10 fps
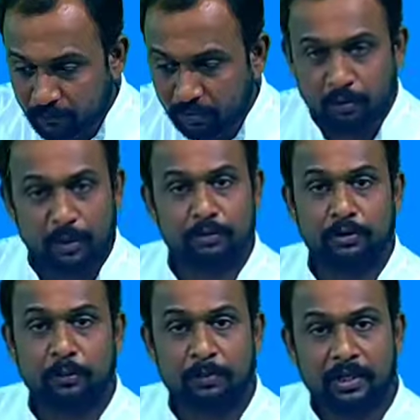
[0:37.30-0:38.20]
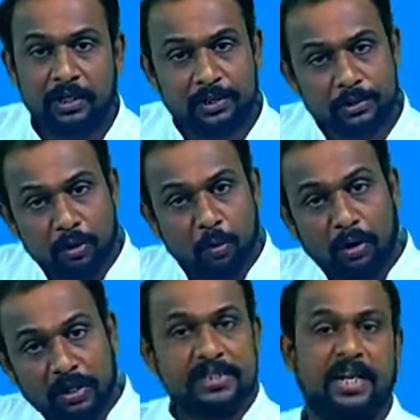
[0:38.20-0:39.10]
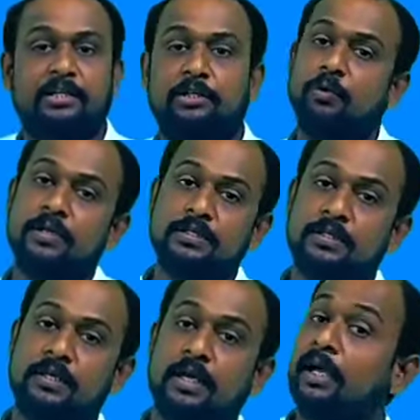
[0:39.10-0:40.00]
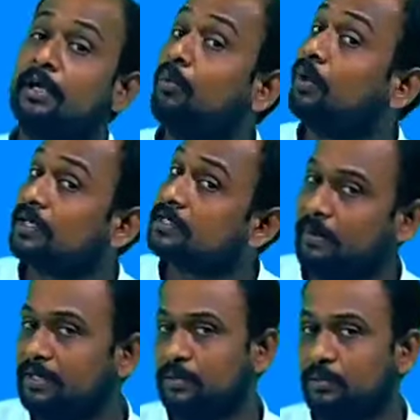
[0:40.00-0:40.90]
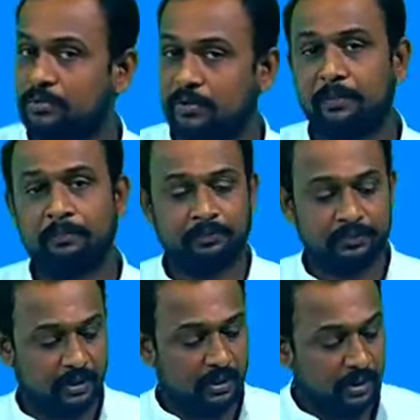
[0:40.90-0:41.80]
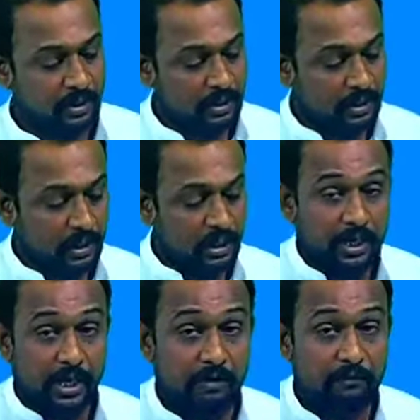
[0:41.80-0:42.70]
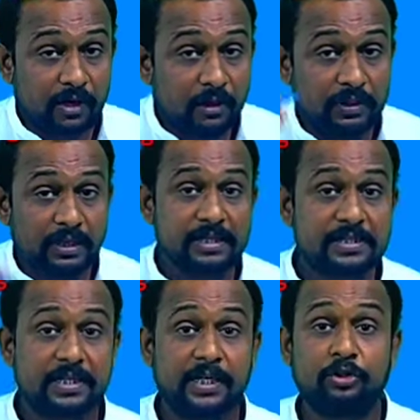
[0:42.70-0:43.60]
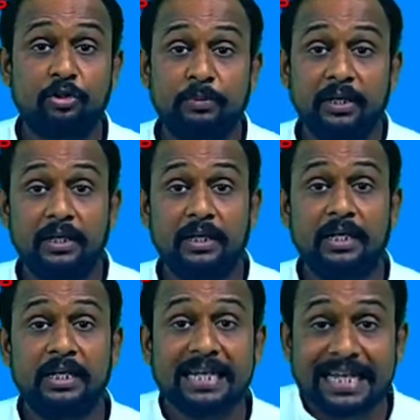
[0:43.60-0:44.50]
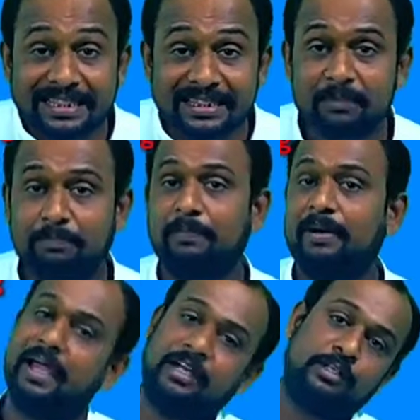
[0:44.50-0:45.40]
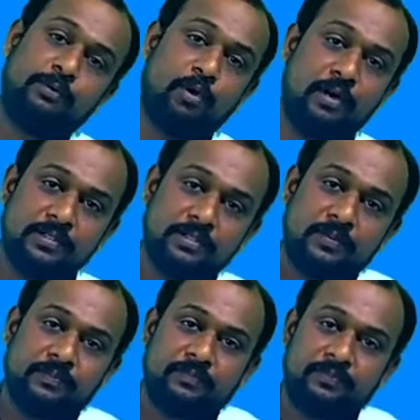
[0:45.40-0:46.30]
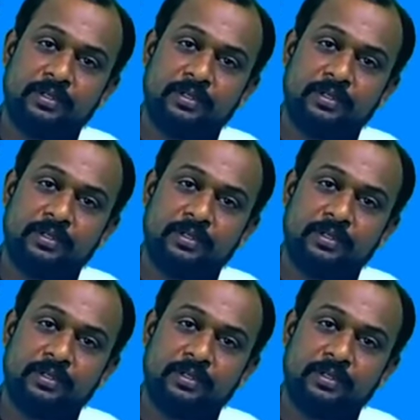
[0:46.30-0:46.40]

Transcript: Before going to the topic, let us know what is an active voice and what is a passive voice, okay? A verb is said to be in the active voice